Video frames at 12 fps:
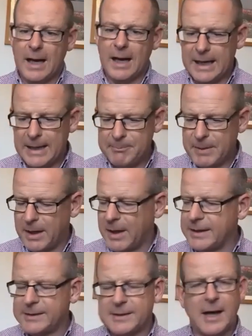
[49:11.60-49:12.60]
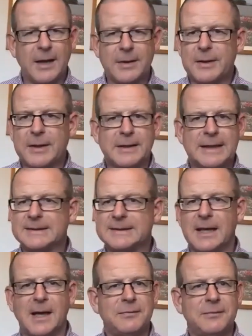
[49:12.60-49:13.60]
I think that's
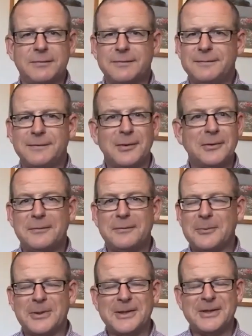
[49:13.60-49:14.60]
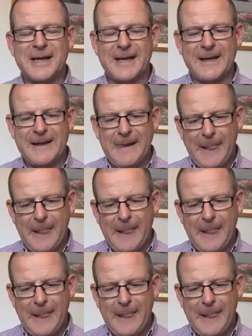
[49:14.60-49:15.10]
enough for one day.